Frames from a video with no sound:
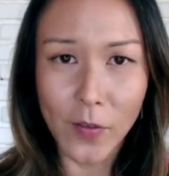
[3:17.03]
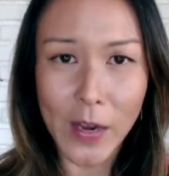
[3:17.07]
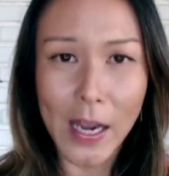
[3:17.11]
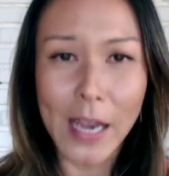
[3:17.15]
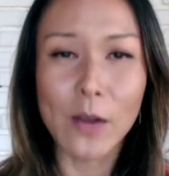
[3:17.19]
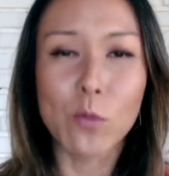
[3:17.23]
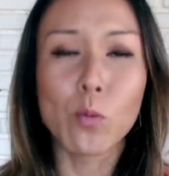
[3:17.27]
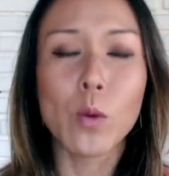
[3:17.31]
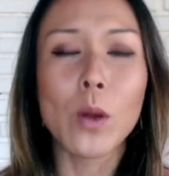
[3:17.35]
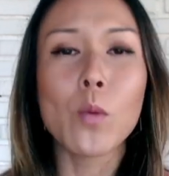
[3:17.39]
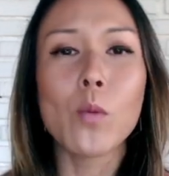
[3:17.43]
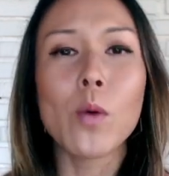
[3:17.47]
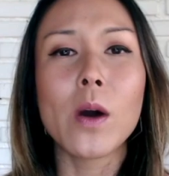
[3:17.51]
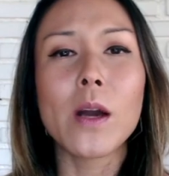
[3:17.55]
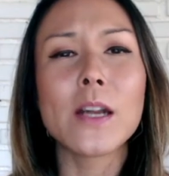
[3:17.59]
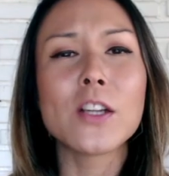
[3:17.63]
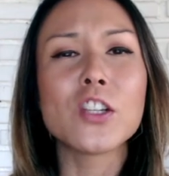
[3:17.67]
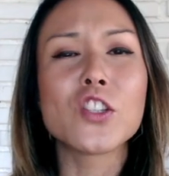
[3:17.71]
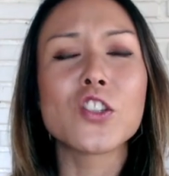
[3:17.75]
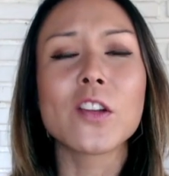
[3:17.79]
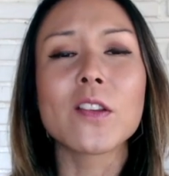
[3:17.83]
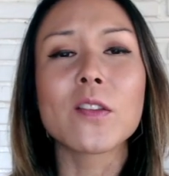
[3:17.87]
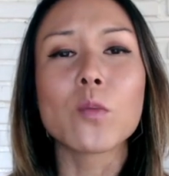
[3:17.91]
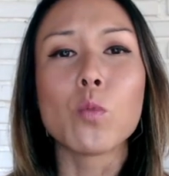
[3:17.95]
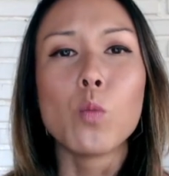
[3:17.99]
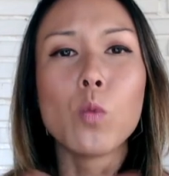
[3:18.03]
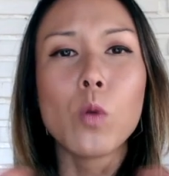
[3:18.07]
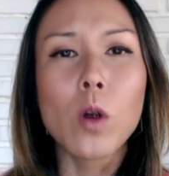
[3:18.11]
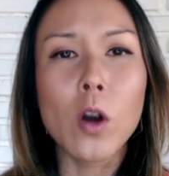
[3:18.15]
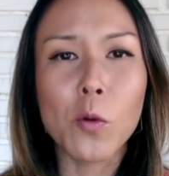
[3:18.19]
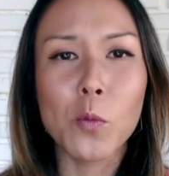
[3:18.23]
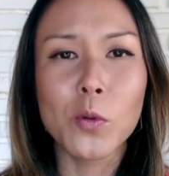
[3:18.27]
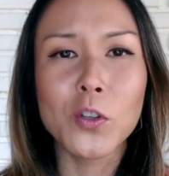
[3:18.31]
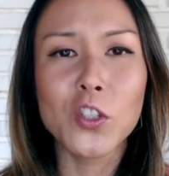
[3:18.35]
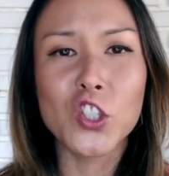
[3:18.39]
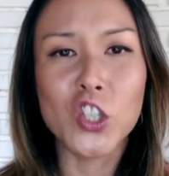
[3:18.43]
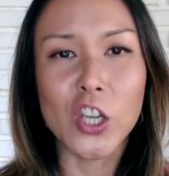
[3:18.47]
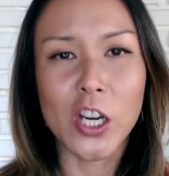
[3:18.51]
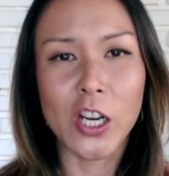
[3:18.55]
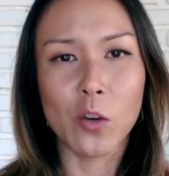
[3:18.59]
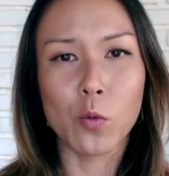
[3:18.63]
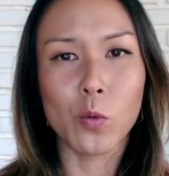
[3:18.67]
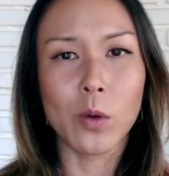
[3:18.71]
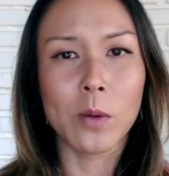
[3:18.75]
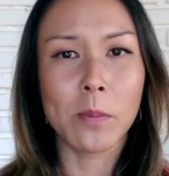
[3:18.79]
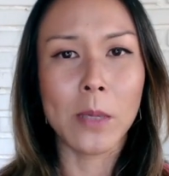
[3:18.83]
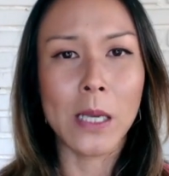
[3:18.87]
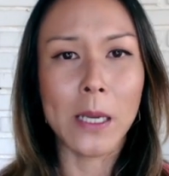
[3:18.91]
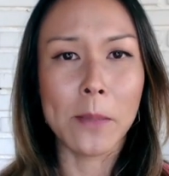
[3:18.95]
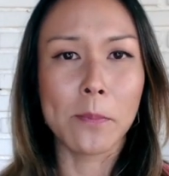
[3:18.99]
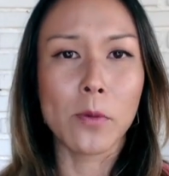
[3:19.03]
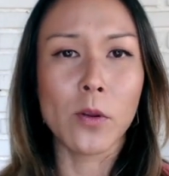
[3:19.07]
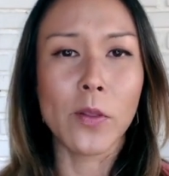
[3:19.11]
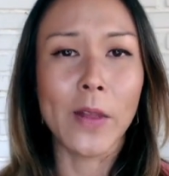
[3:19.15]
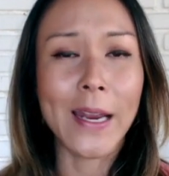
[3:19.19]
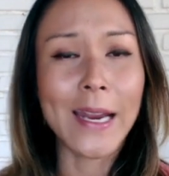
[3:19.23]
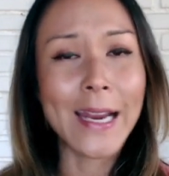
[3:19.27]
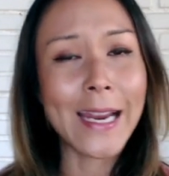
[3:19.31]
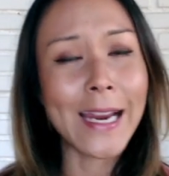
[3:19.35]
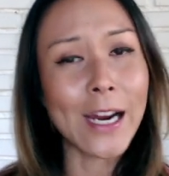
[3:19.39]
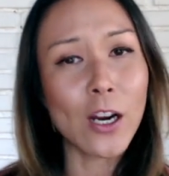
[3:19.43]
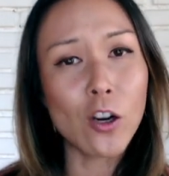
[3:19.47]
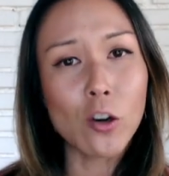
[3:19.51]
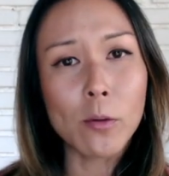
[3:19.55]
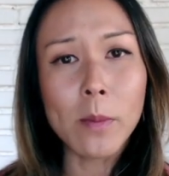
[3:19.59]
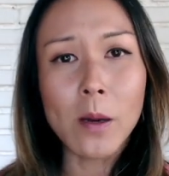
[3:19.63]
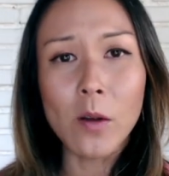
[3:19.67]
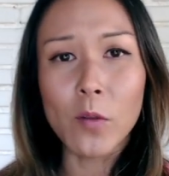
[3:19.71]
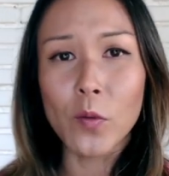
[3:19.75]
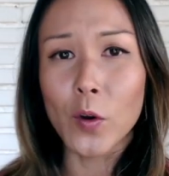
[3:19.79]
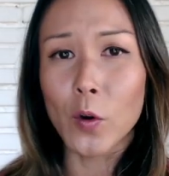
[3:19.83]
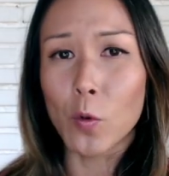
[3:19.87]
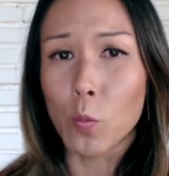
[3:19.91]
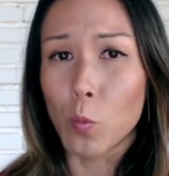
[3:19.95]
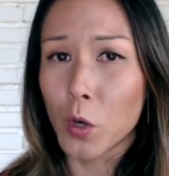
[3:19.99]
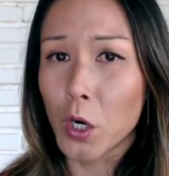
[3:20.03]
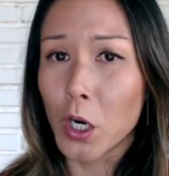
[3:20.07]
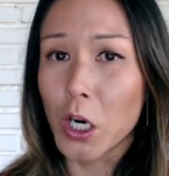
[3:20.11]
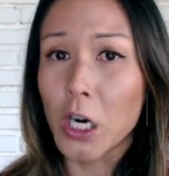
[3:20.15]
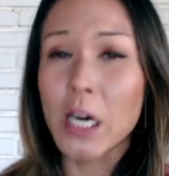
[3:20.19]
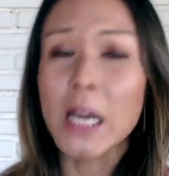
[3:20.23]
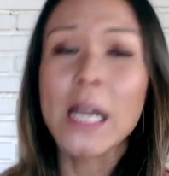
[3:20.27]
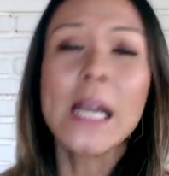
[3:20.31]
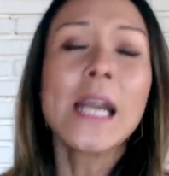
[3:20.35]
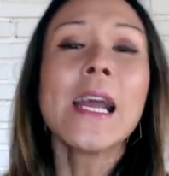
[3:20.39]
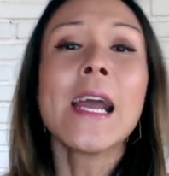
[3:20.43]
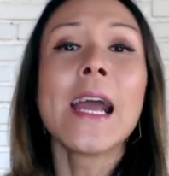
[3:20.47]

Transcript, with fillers: and we want to just work with genuine people that care about their work.